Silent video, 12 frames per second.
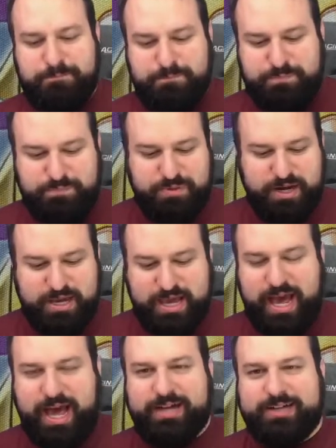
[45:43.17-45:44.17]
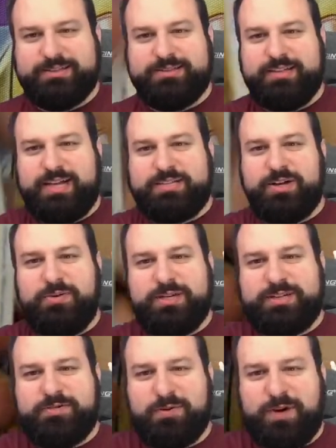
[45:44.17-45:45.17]
But yeah, that's
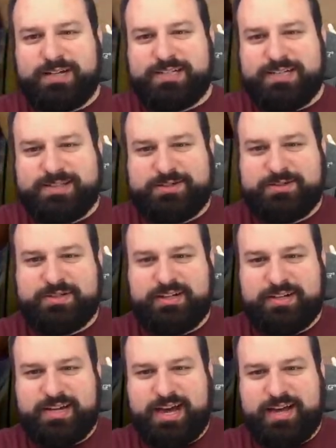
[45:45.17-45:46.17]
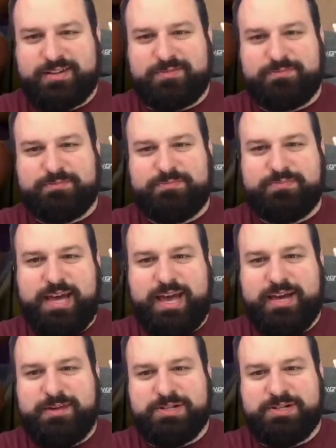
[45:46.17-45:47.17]
always, if you want to see us do something together, get
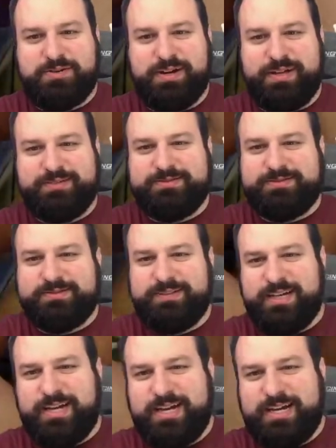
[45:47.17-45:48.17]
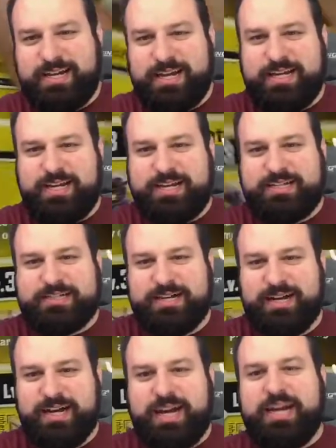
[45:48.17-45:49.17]
him to do it. He needs
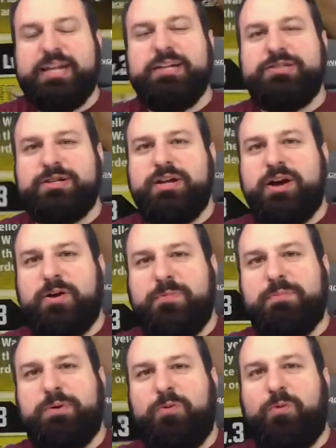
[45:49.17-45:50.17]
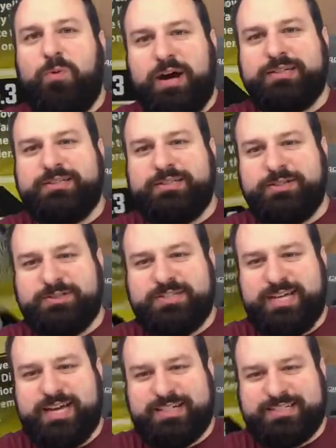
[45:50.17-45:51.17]
to know people want to
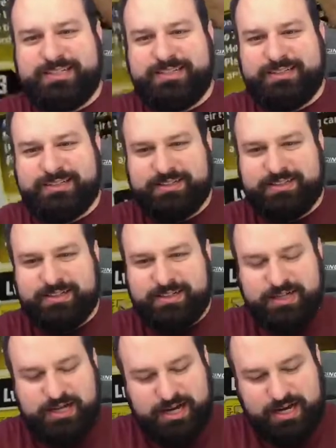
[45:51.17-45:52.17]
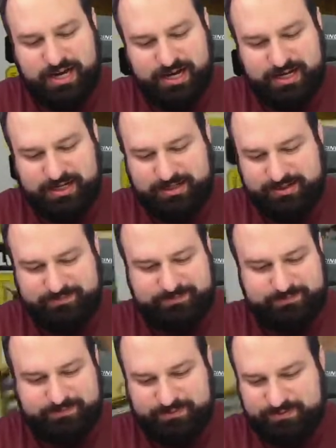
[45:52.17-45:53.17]
see it.
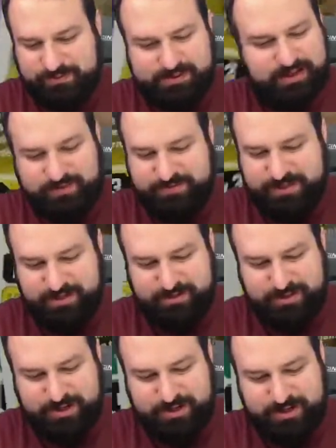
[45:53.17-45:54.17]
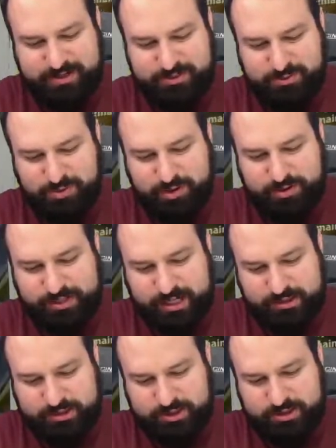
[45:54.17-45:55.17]
Love Daramon and his Royal
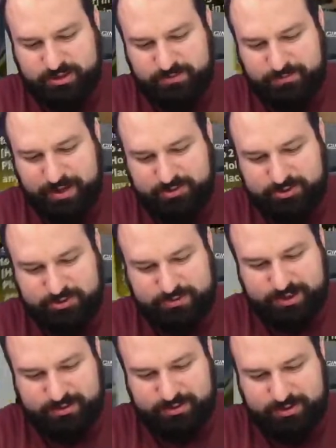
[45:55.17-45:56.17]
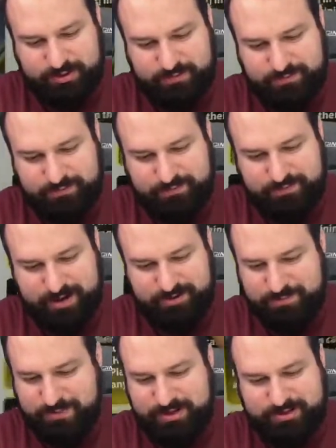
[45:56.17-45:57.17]
Nuts. Paledramon.
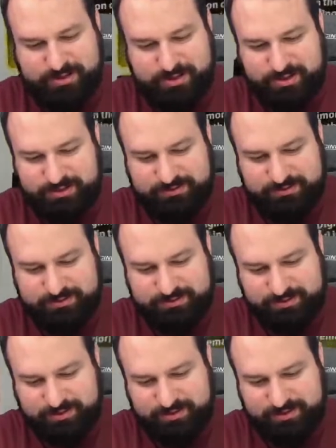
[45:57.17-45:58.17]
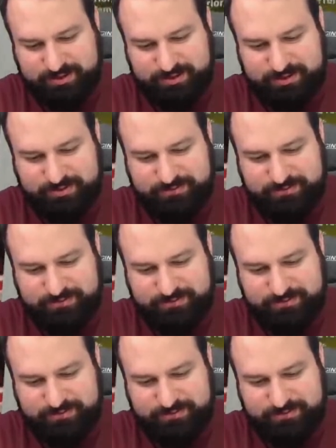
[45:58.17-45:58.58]
Maramon cooking. Looking good.